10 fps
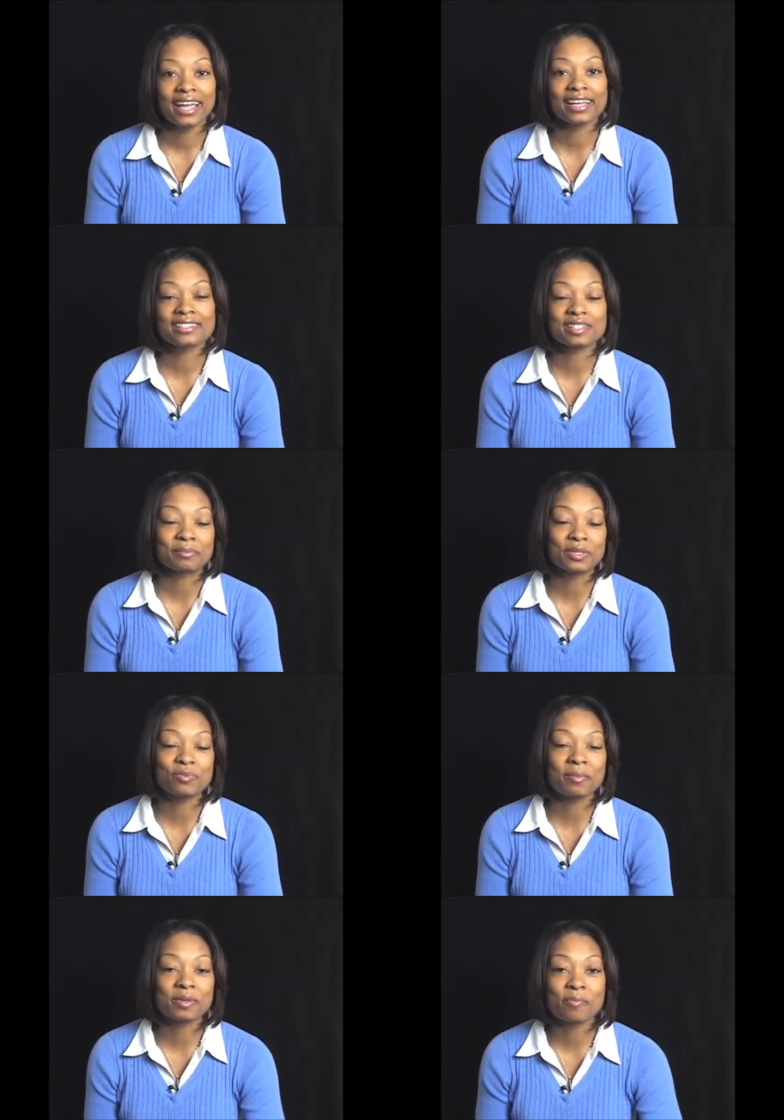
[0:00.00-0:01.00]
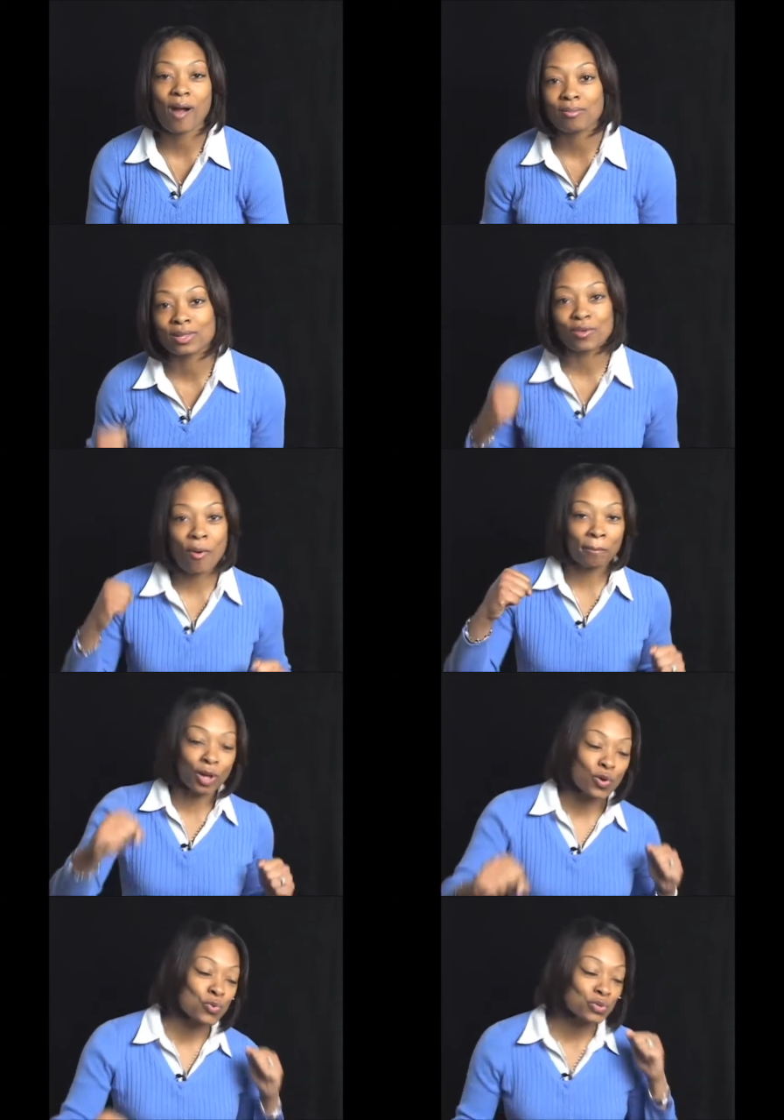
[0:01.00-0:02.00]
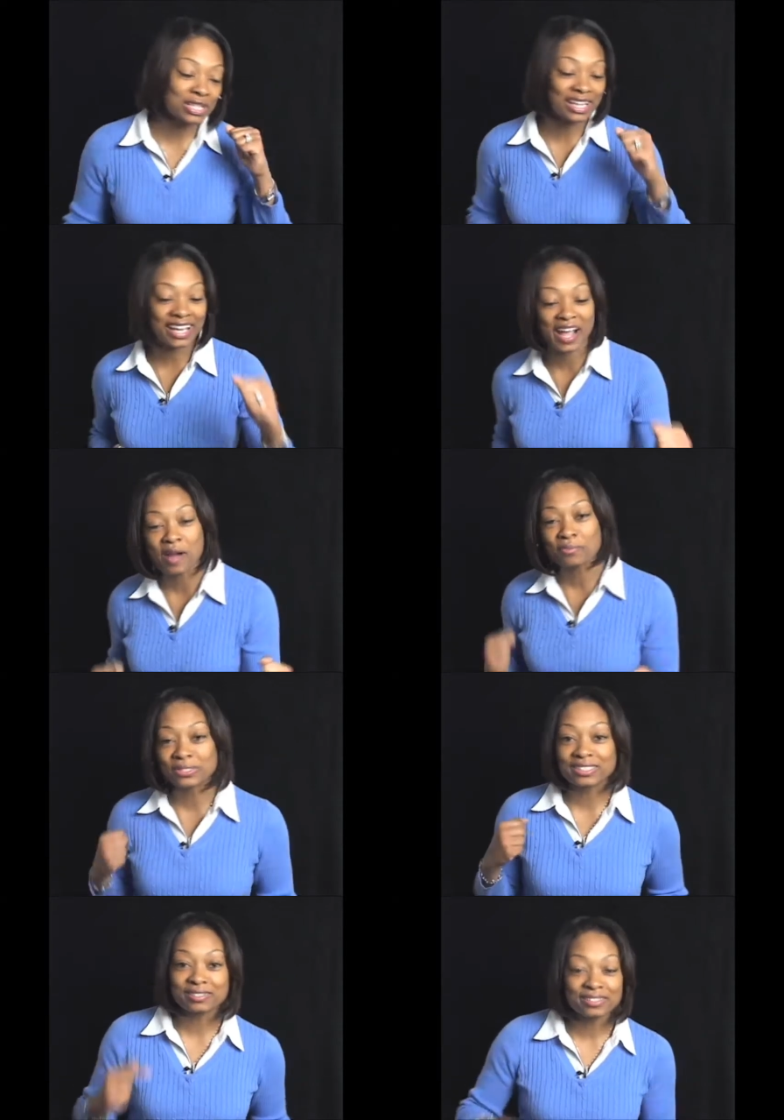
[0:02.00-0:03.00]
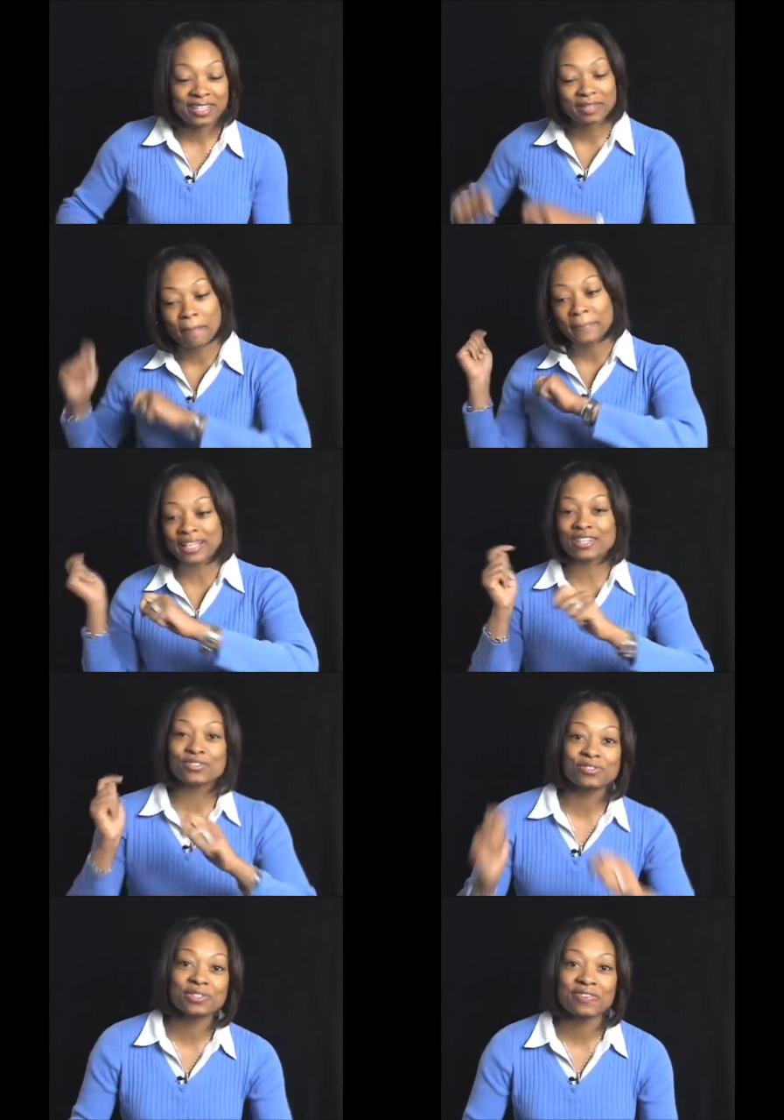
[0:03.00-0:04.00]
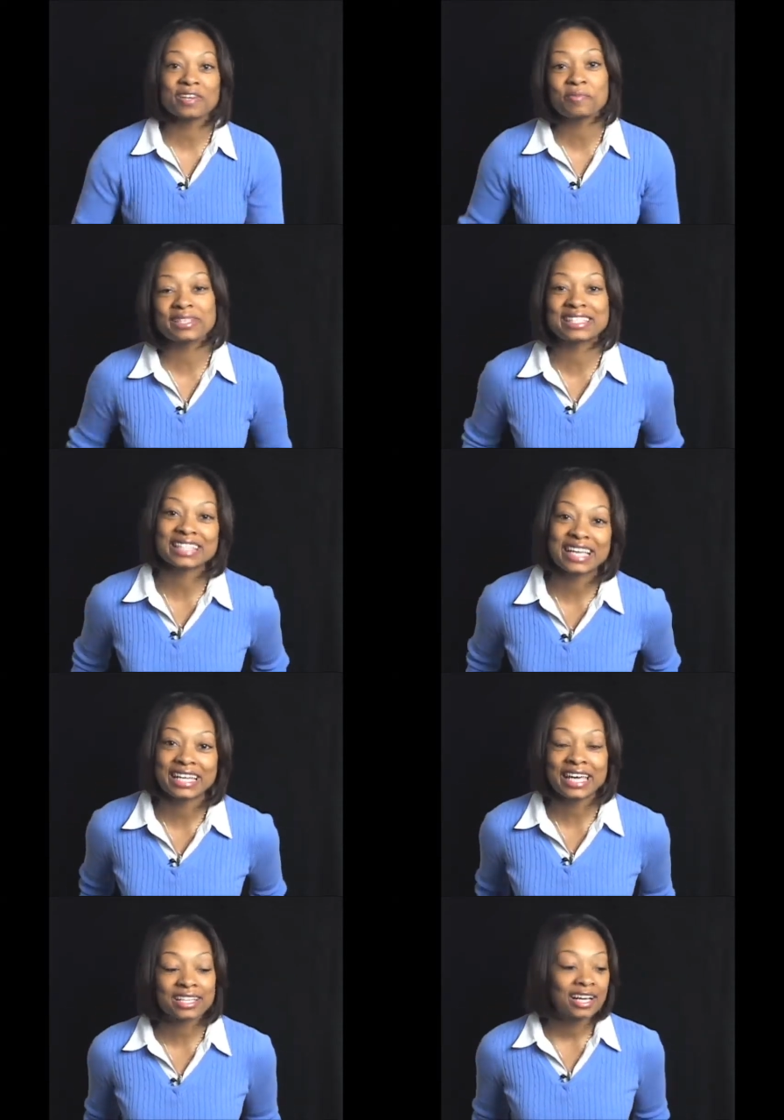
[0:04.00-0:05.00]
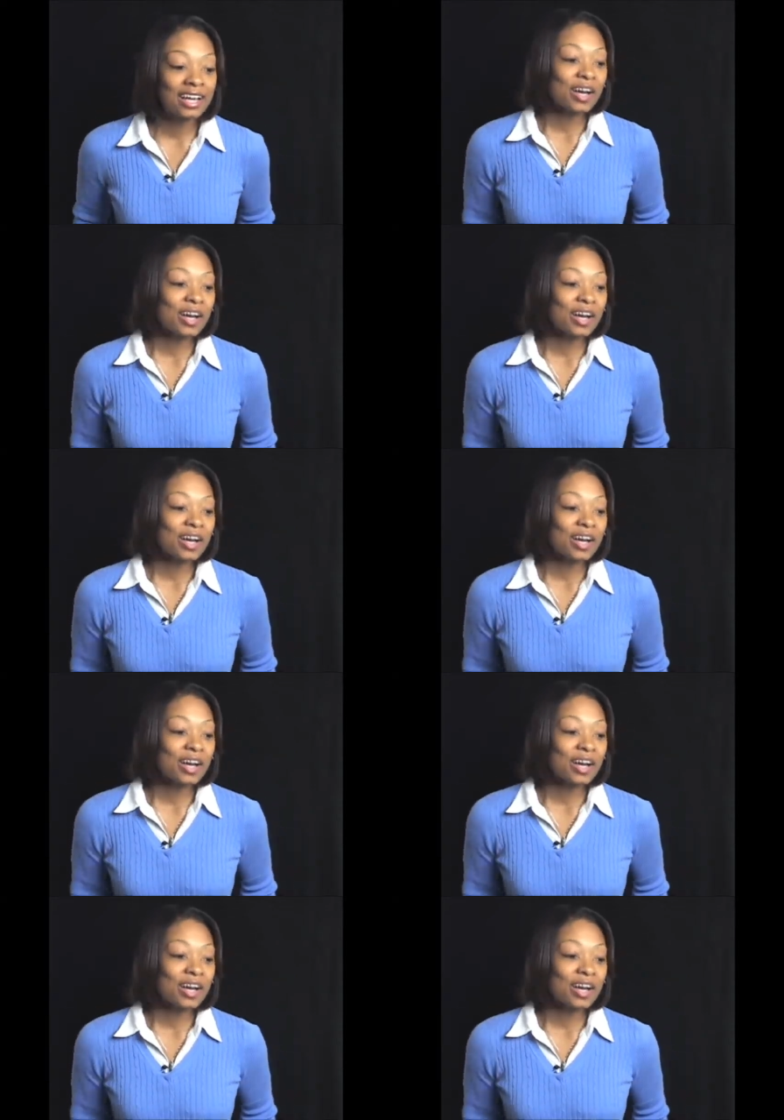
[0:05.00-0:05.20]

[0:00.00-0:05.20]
And some of you women, you're probably throwing blows at the camera, hitting pillows. Shavon, don't be saying that.